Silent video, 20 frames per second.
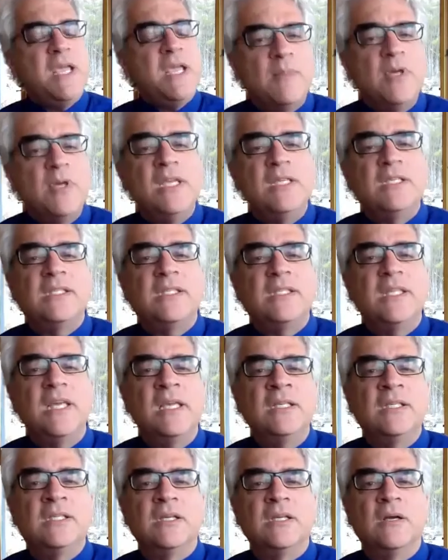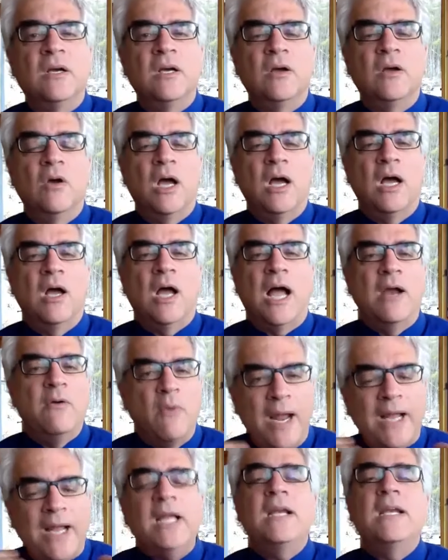of these things, I
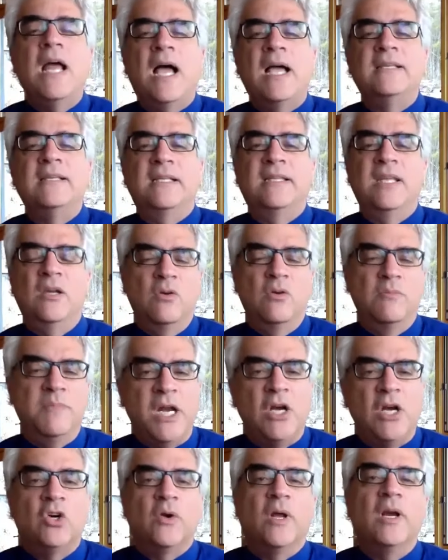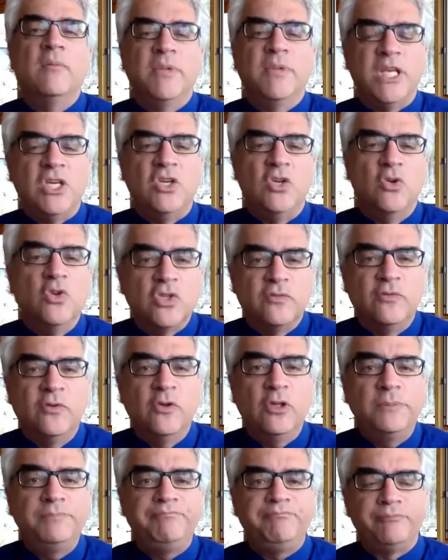recognize that they would be incredibly useful,